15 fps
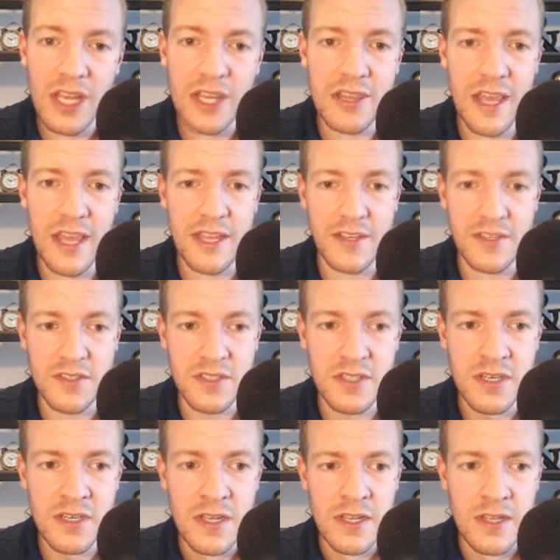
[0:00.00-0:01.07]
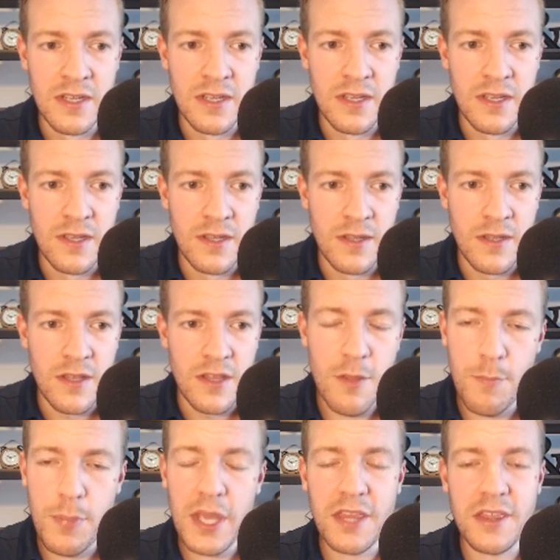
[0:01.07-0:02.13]
things, the
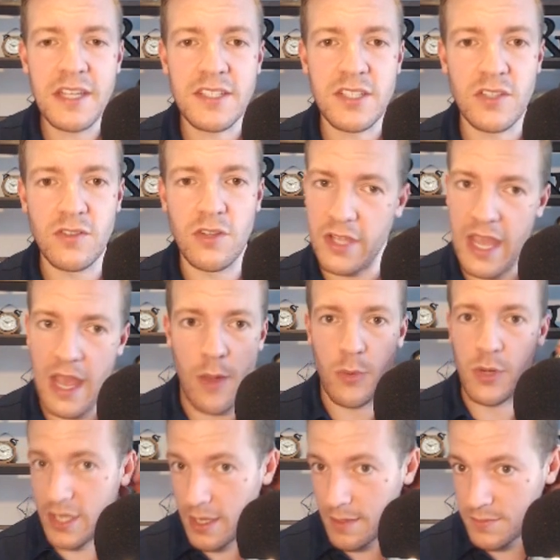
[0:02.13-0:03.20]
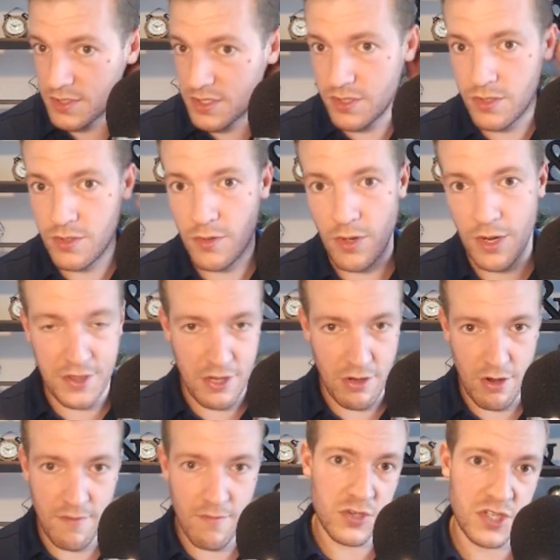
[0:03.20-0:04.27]
big thing to look at when it comes to Ethereum
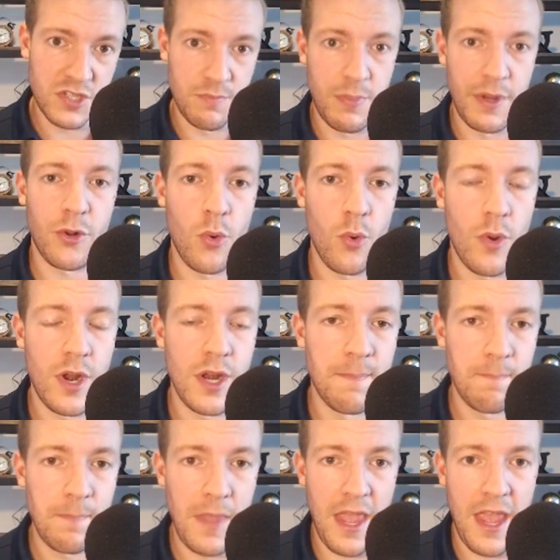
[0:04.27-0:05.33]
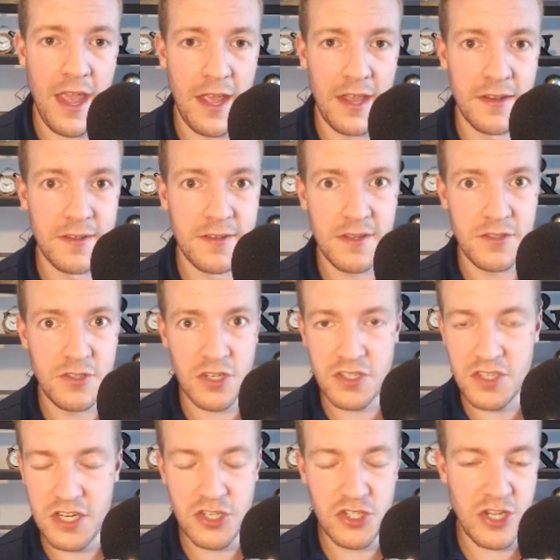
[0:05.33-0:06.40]
versus Bitcoin, and just
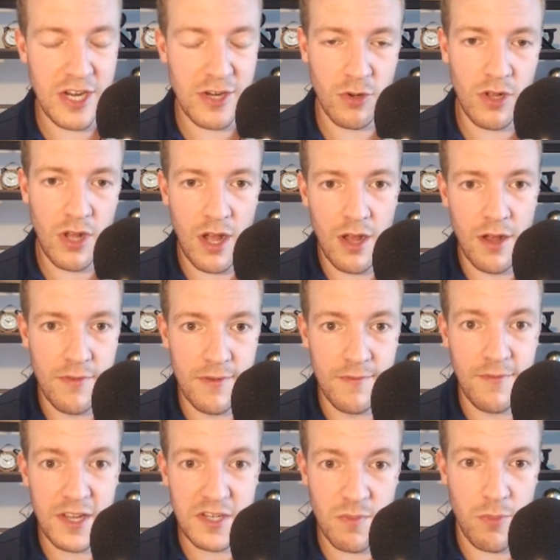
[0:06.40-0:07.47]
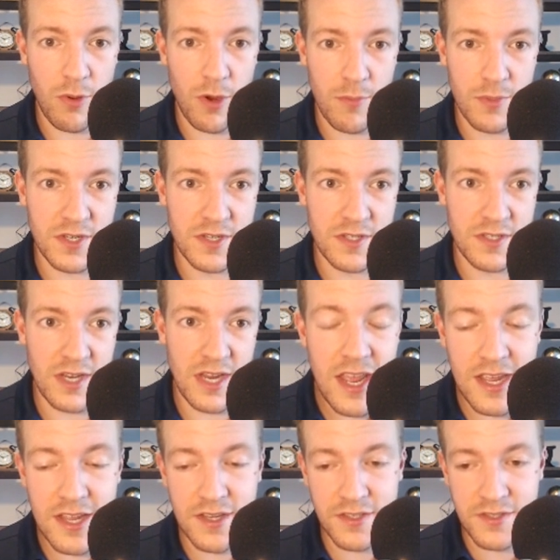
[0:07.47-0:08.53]
in general of investment purposes,
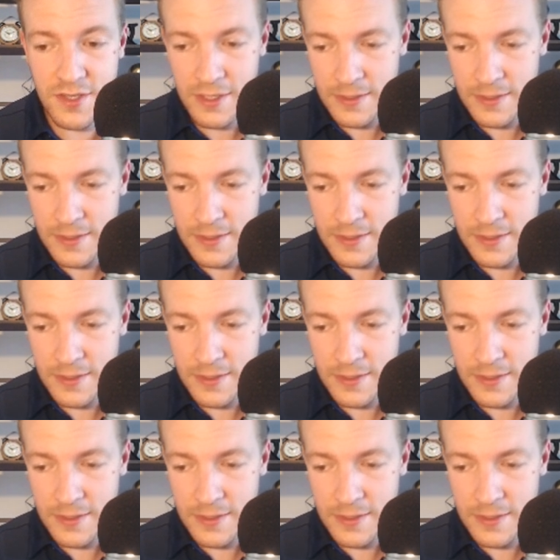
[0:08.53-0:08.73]
is